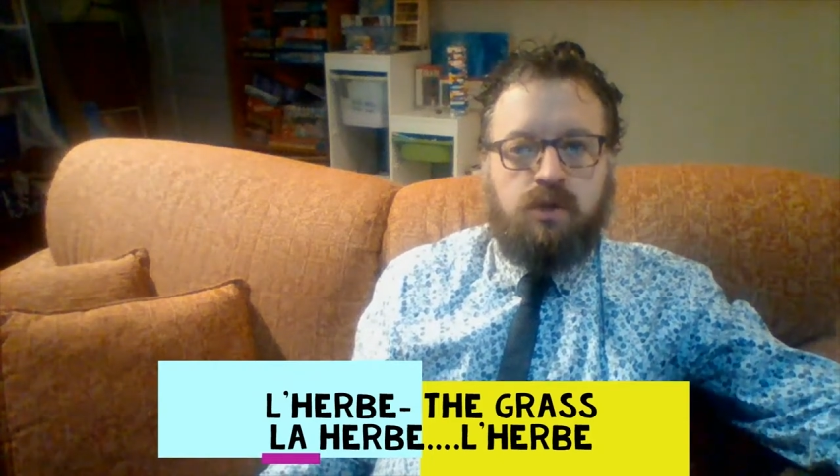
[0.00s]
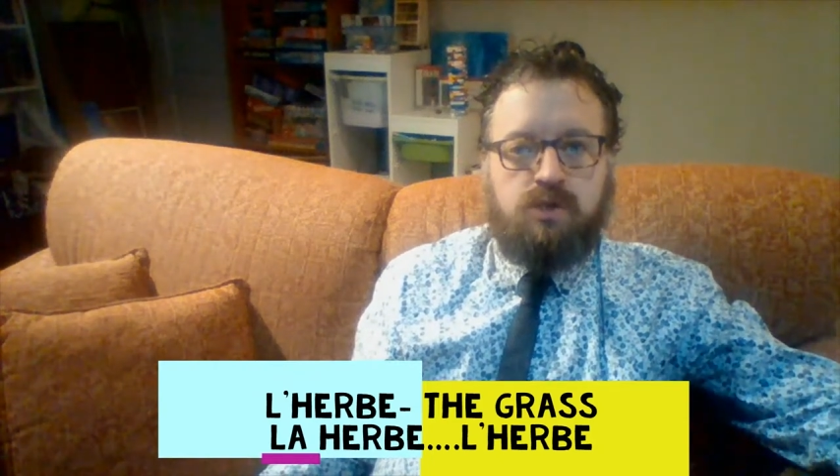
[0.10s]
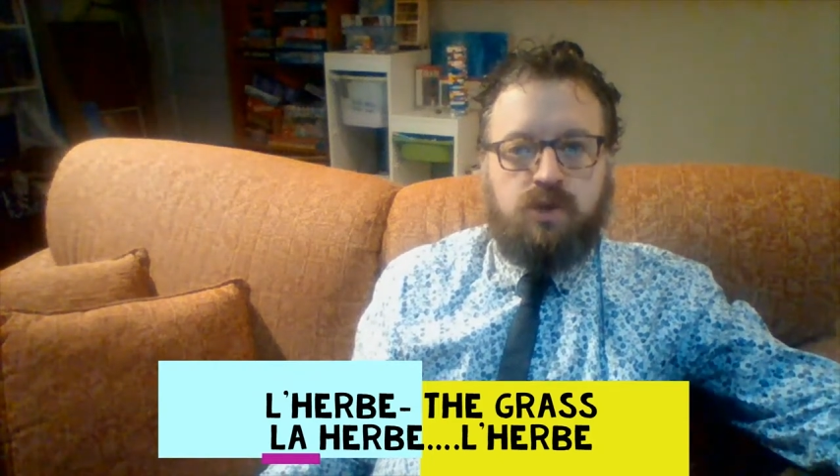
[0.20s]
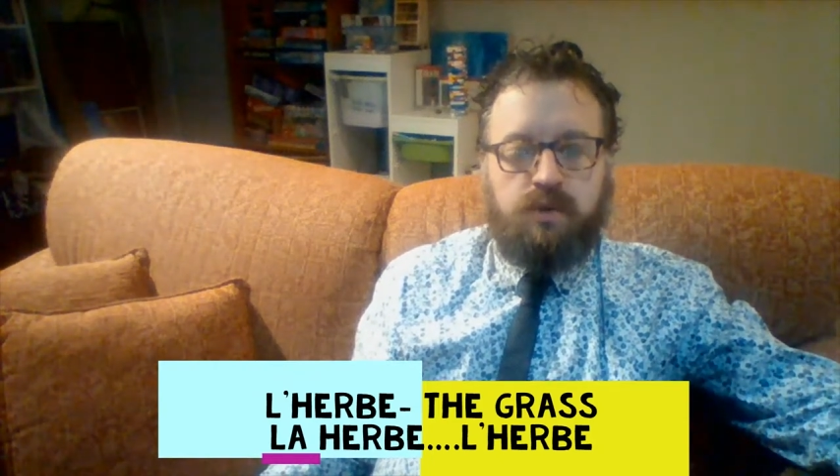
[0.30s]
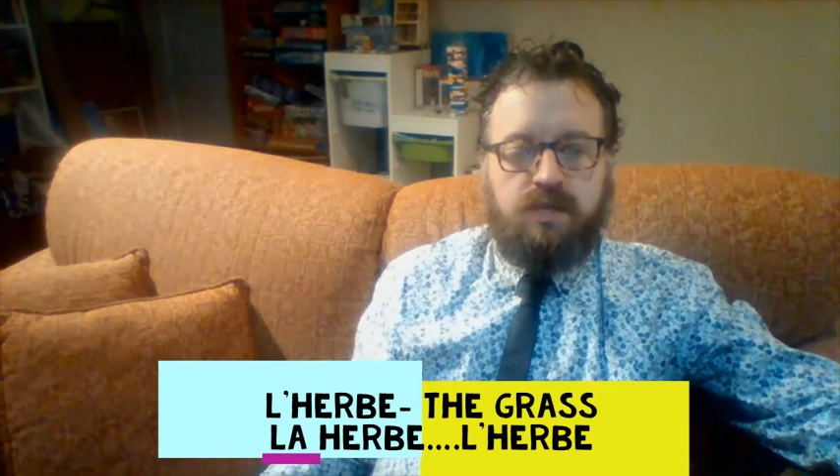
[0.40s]

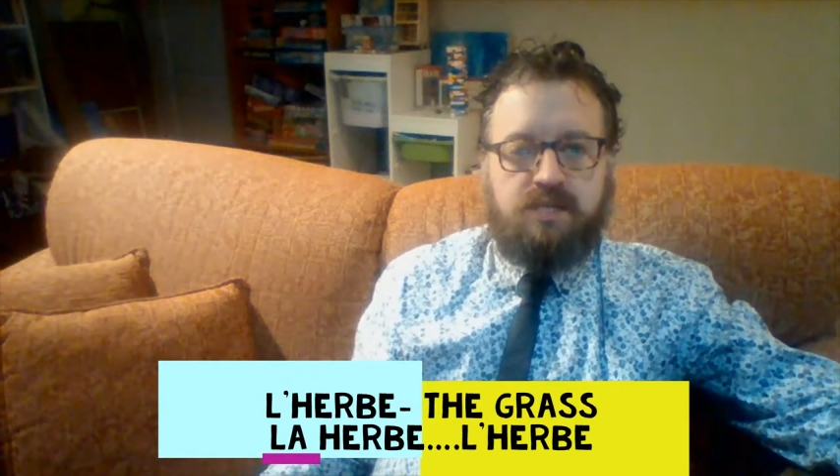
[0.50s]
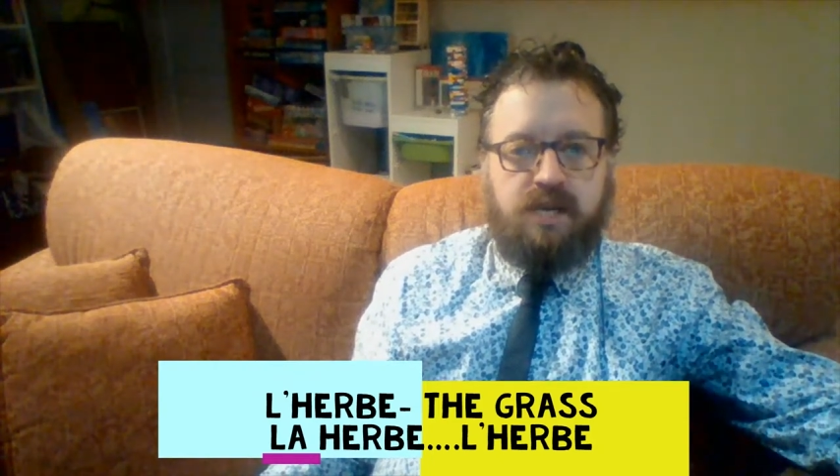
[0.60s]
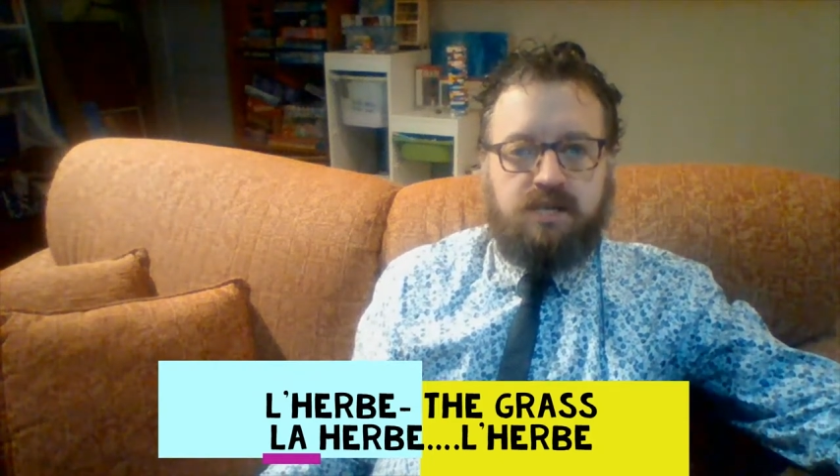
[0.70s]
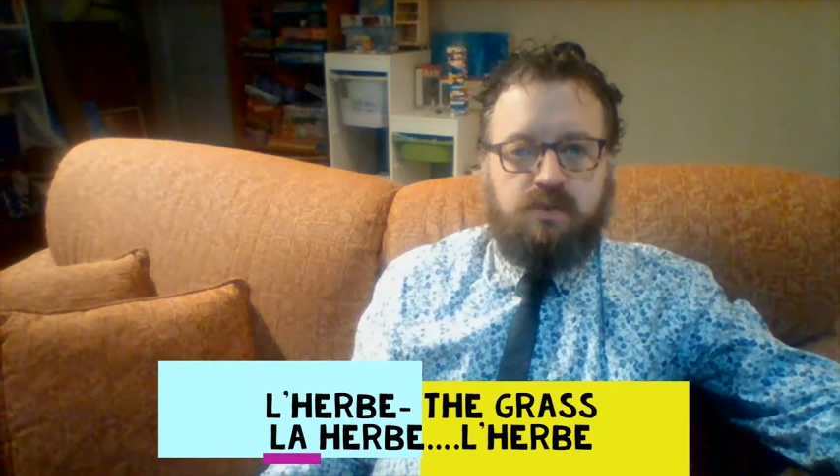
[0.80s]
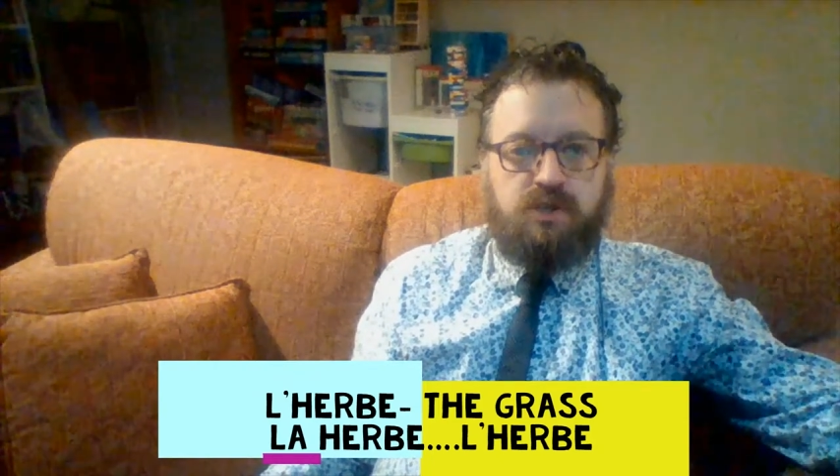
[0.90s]
So in this
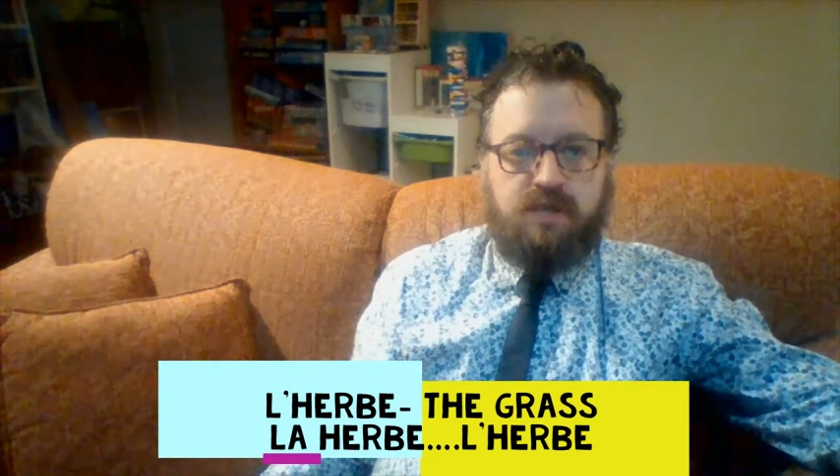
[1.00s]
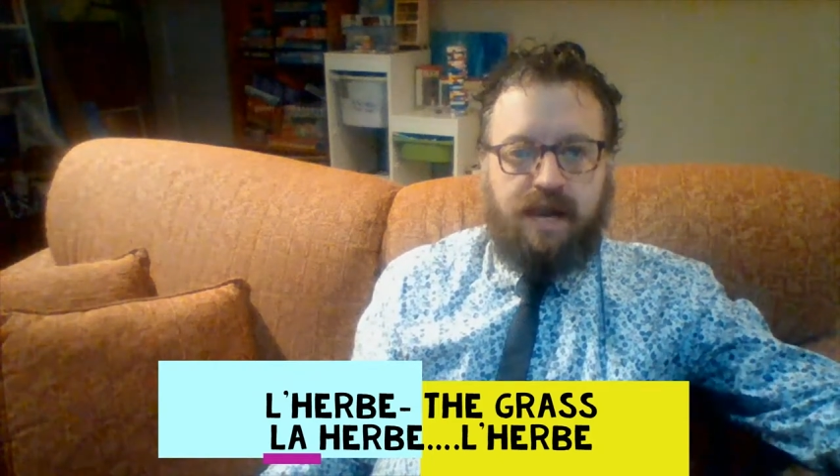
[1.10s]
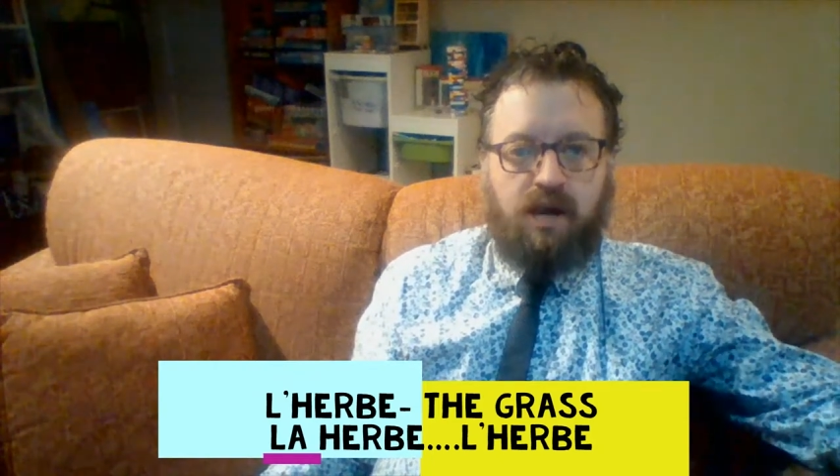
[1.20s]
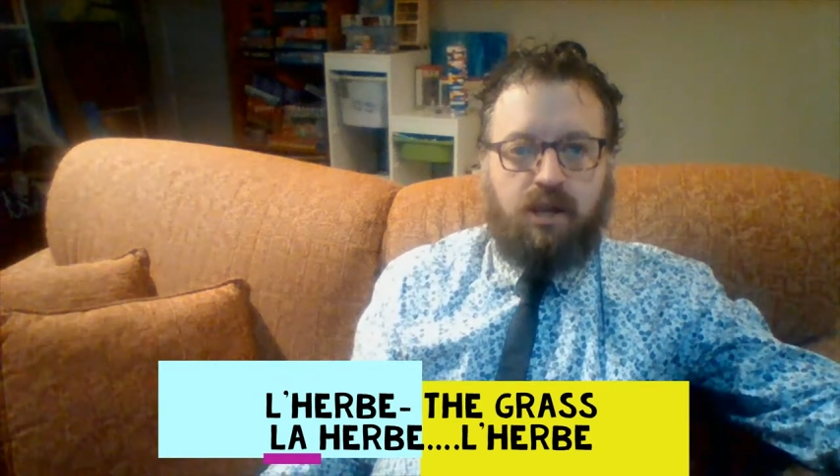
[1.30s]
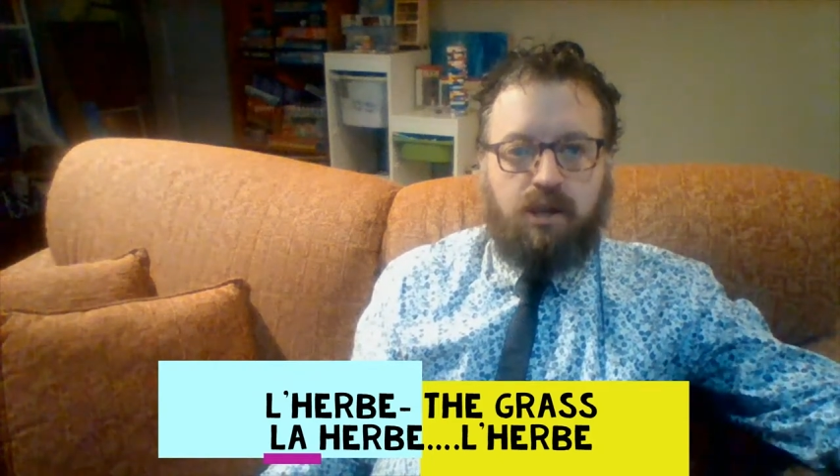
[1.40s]
case we use
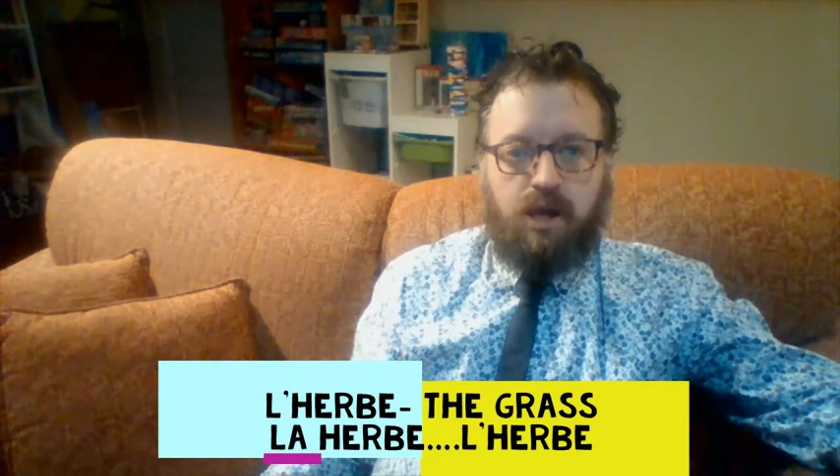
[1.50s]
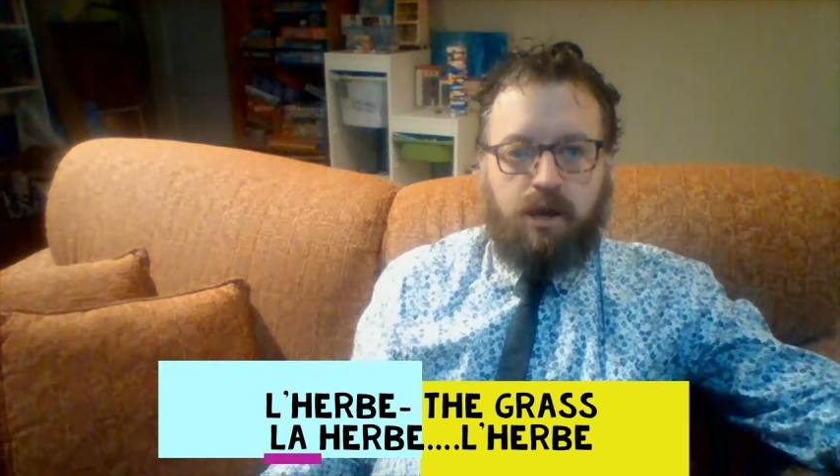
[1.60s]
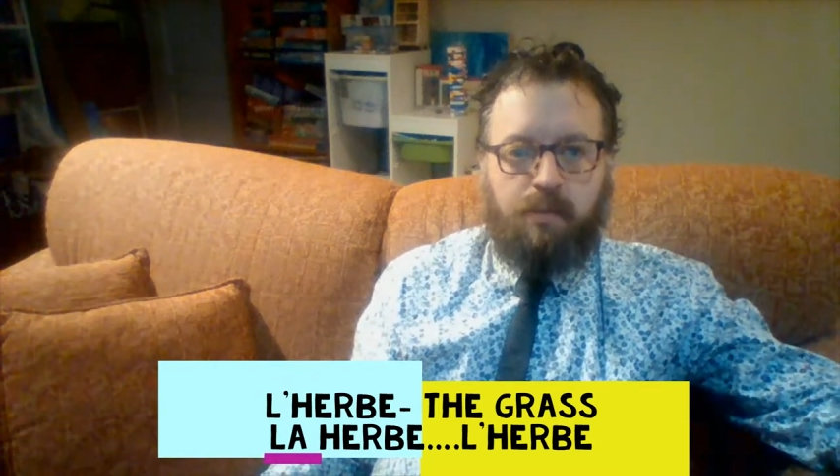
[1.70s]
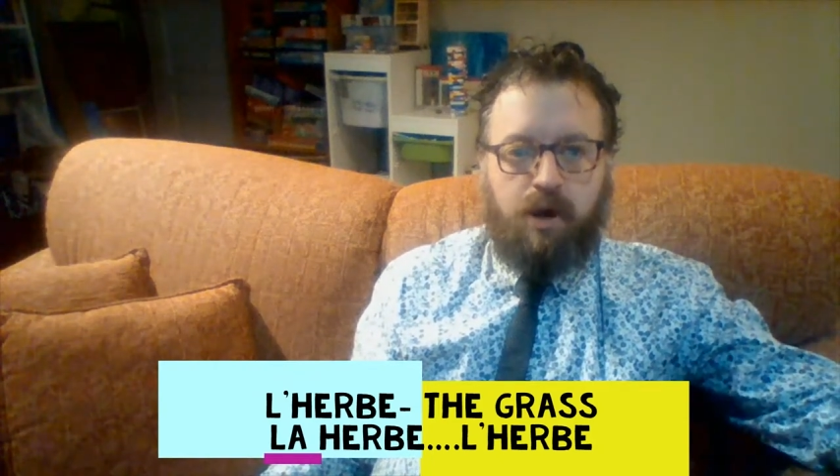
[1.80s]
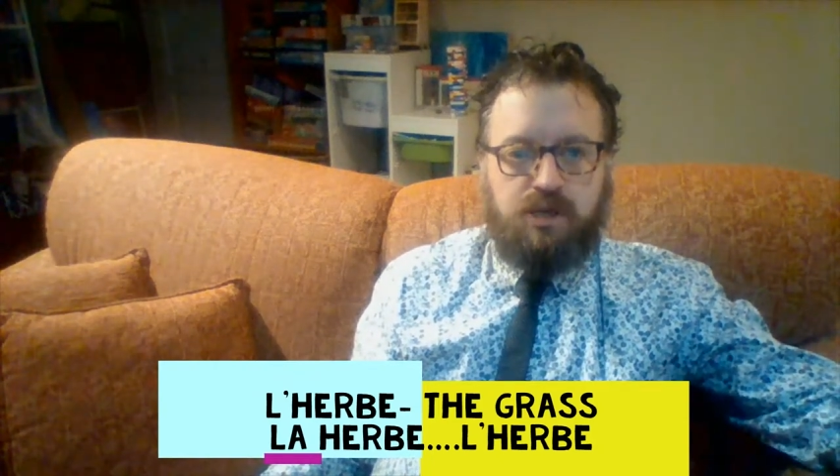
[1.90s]
L, an
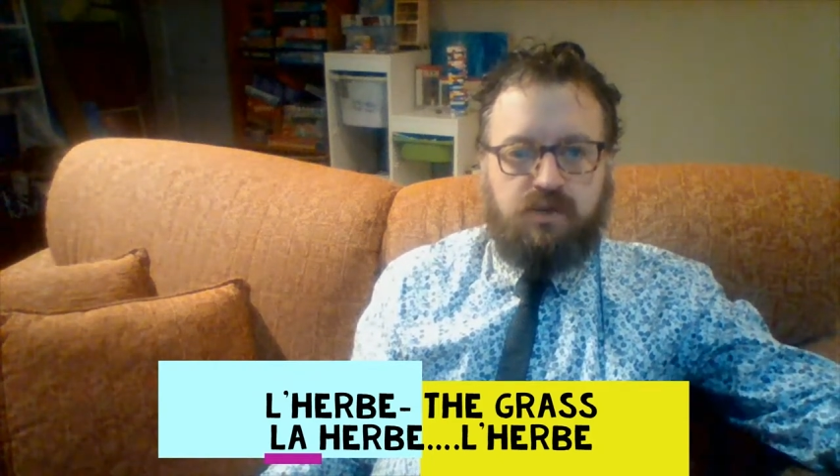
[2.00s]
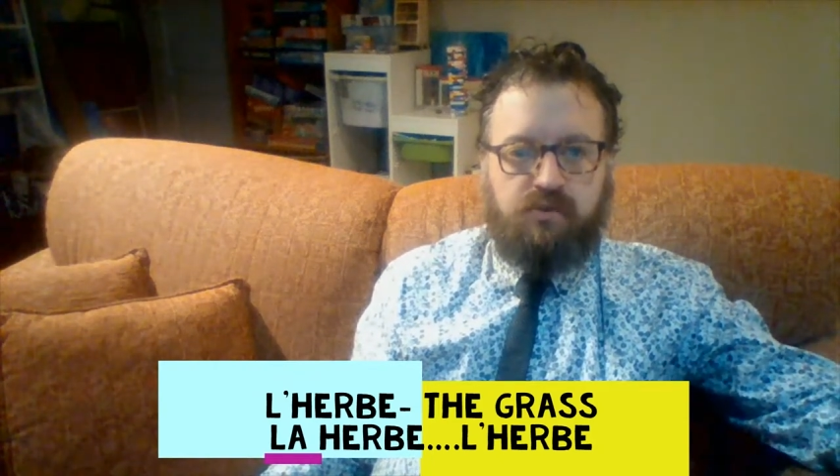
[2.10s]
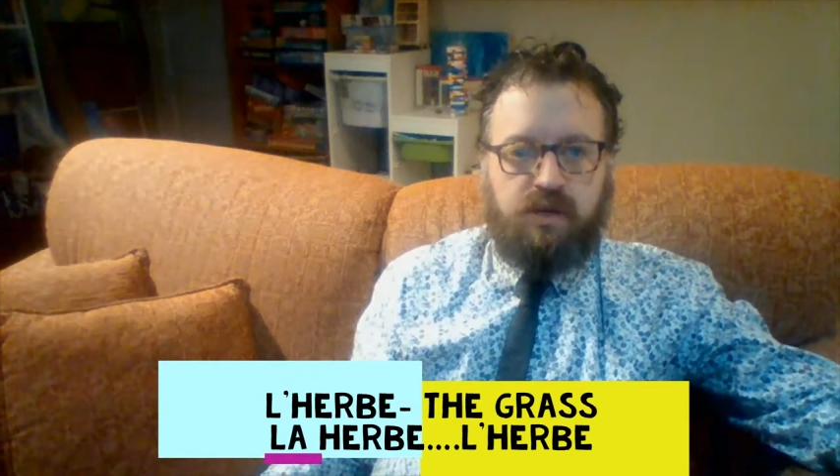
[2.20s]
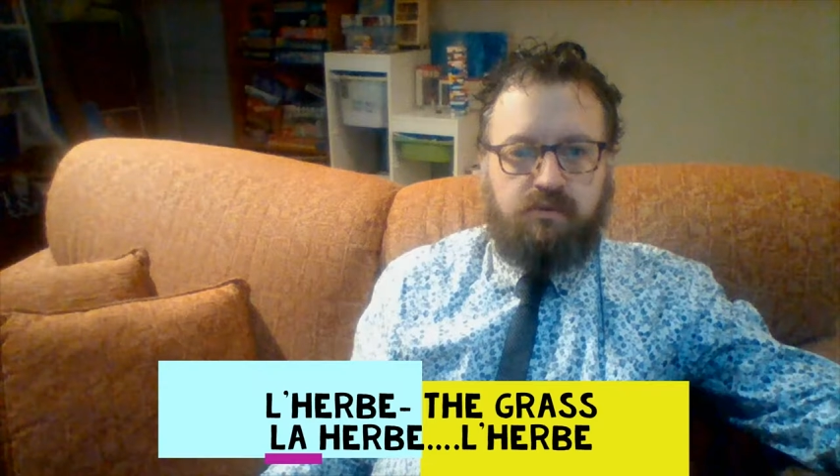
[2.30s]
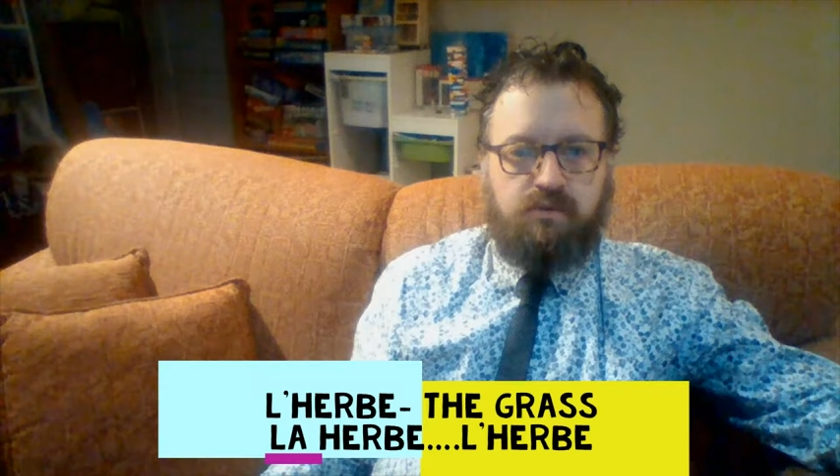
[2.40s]

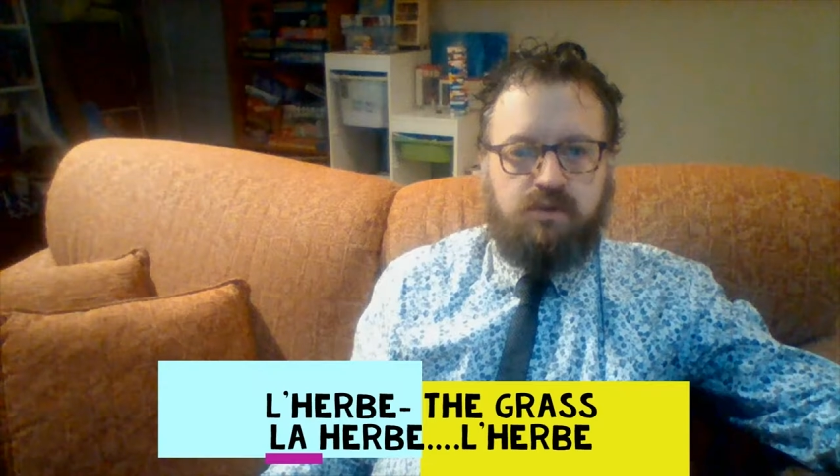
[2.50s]
apostrophe,